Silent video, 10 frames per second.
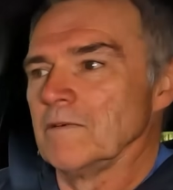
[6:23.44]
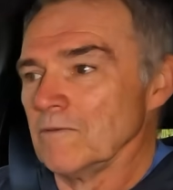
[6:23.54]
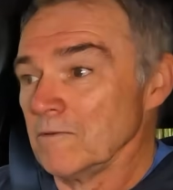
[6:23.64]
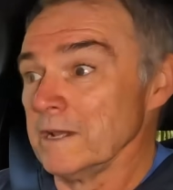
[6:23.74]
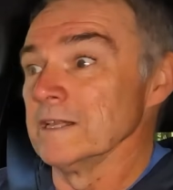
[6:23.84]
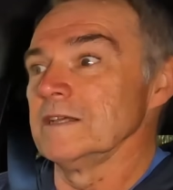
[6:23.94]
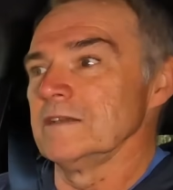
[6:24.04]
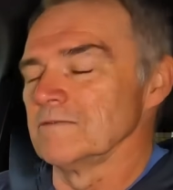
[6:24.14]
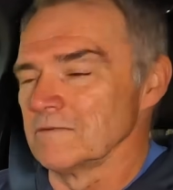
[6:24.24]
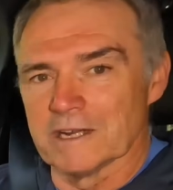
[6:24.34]

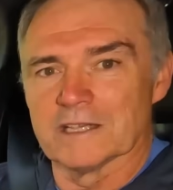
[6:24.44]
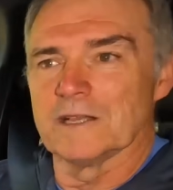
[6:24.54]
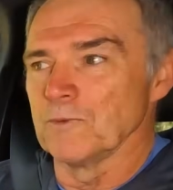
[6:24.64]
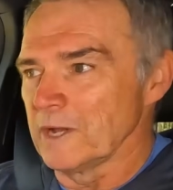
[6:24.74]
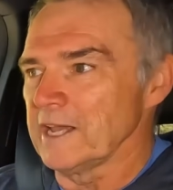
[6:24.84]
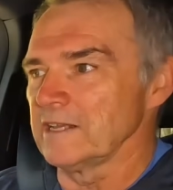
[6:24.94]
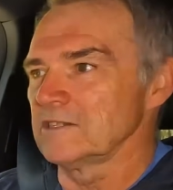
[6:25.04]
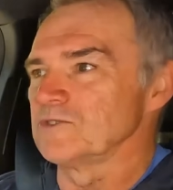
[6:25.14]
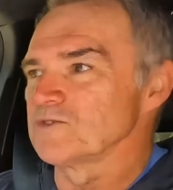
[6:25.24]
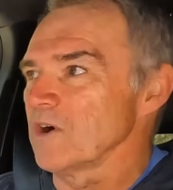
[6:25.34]
really, really weird
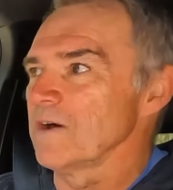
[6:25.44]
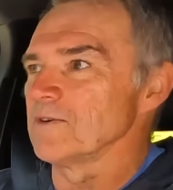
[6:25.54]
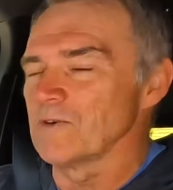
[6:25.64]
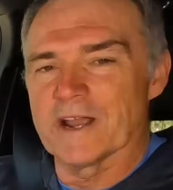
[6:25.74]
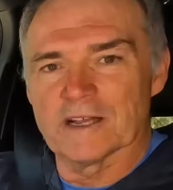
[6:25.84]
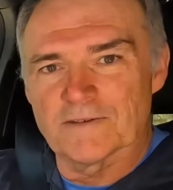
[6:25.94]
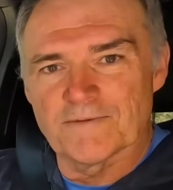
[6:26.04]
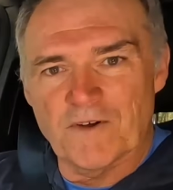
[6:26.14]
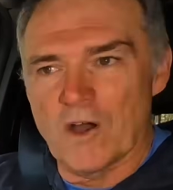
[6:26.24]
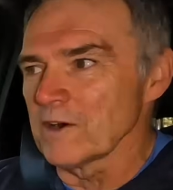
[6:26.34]
to drive around a
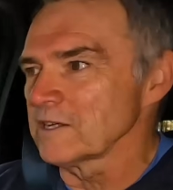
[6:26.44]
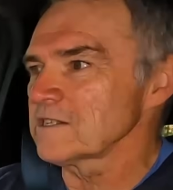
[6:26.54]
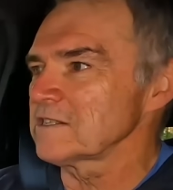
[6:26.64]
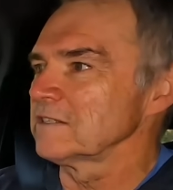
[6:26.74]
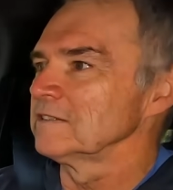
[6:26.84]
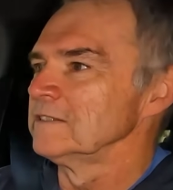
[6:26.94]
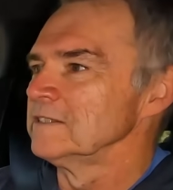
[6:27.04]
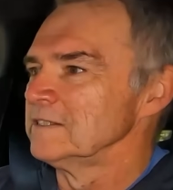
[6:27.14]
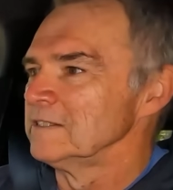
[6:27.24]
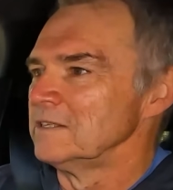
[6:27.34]
forest
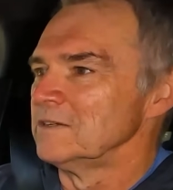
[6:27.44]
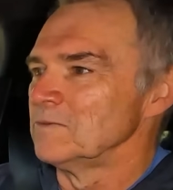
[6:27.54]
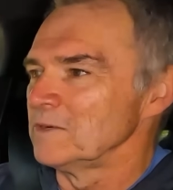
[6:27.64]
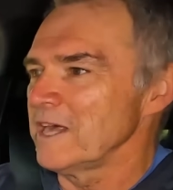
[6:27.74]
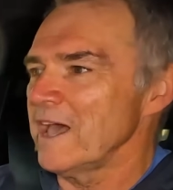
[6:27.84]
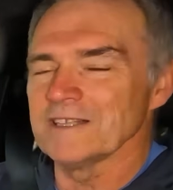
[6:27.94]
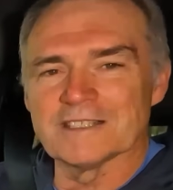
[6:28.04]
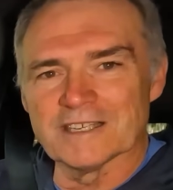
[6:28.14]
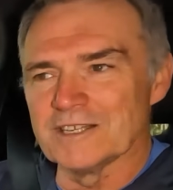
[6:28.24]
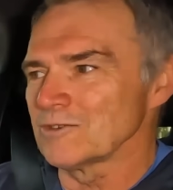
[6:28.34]

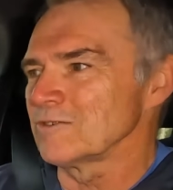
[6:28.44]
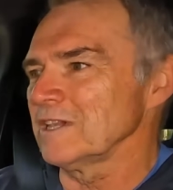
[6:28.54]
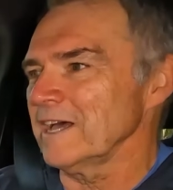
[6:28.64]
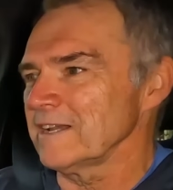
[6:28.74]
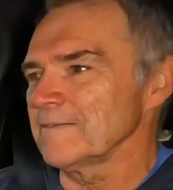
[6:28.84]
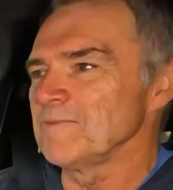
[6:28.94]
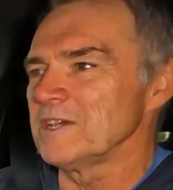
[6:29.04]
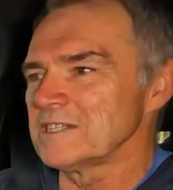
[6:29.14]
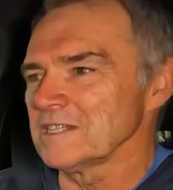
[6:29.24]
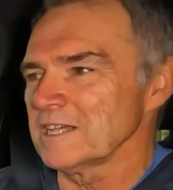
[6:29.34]
without diesel clatter.
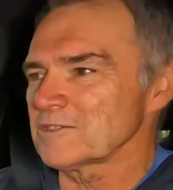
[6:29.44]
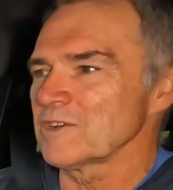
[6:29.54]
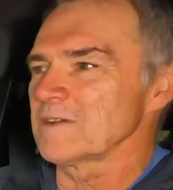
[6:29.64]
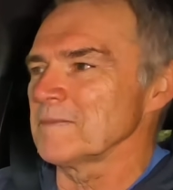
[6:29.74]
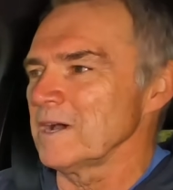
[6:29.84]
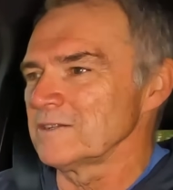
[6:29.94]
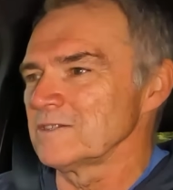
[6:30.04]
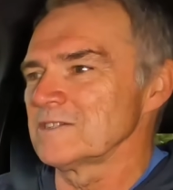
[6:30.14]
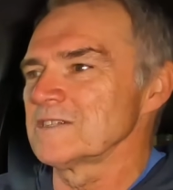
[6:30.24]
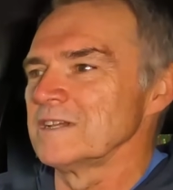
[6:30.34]
These electric
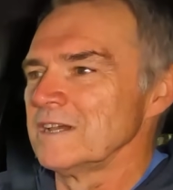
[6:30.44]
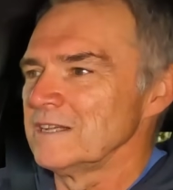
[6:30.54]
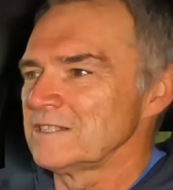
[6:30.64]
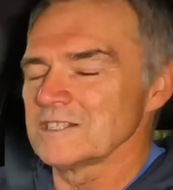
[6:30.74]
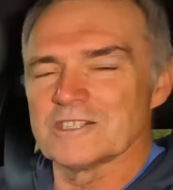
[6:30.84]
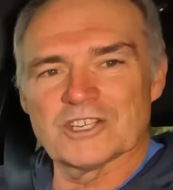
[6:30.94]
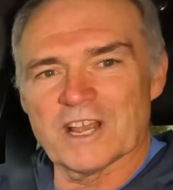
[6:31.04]
motors just